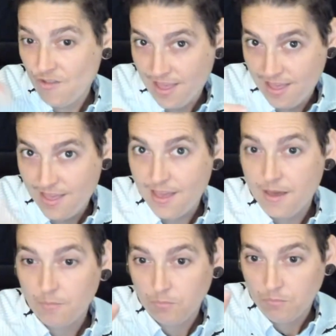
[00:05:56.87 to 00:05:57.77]
New
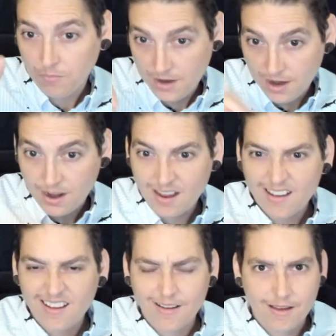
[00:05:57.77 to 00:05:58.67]
Zealand
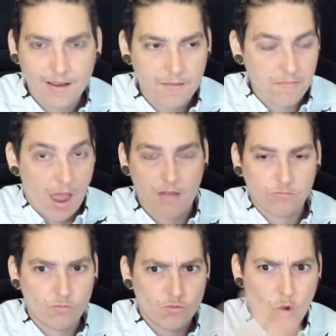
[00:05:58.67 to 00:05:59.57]
couple Colin
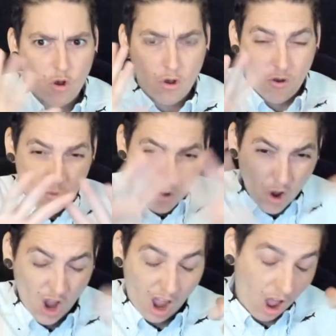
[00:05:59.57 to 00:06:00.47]
and Donna
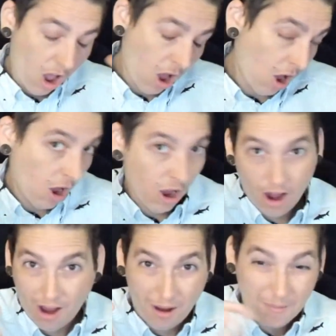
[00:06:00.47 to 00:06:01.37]
Craig Brown
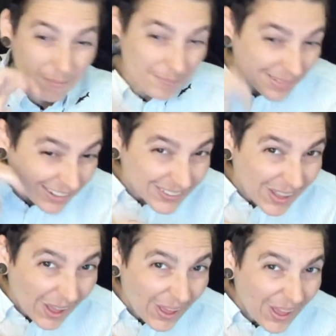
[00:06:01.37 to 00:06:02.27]

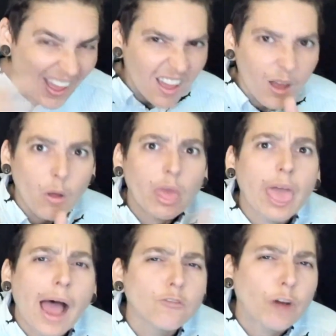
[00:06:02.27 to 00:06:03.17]
may have grown the
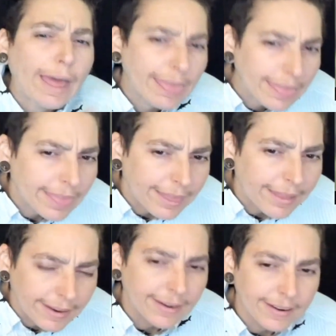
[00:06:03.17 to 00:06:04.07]
world's
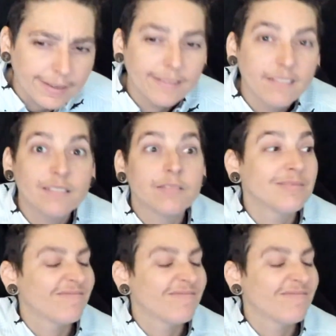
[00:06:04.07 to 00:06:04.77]
largest potato